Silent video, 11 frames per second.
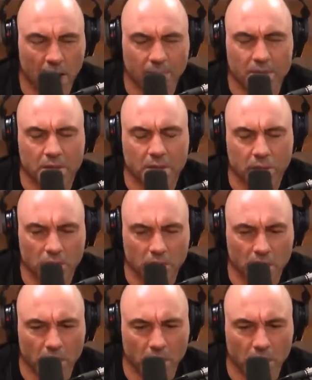
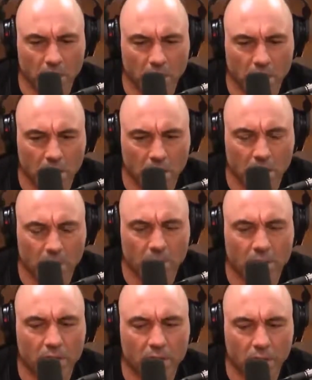Absolutely. That would
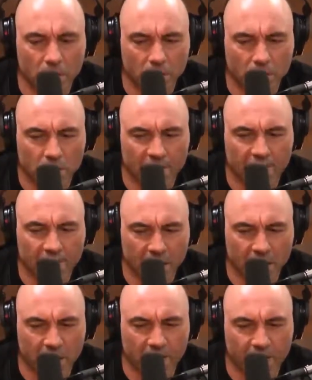be a huge
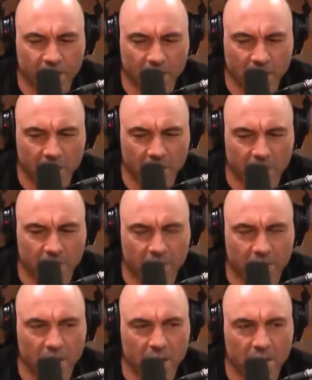fucking fight, man, for
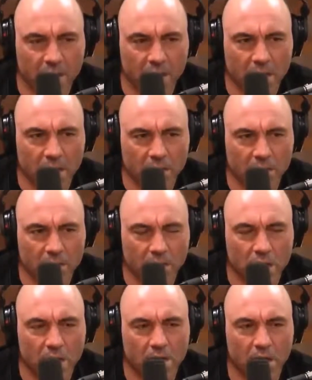MMA.
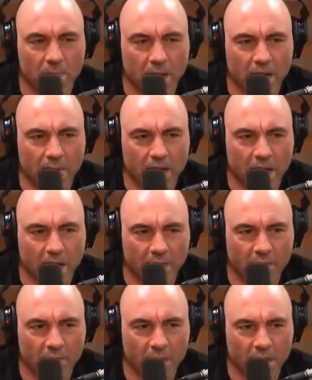John coming up to
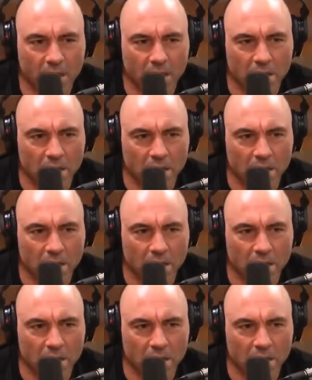heavyweight.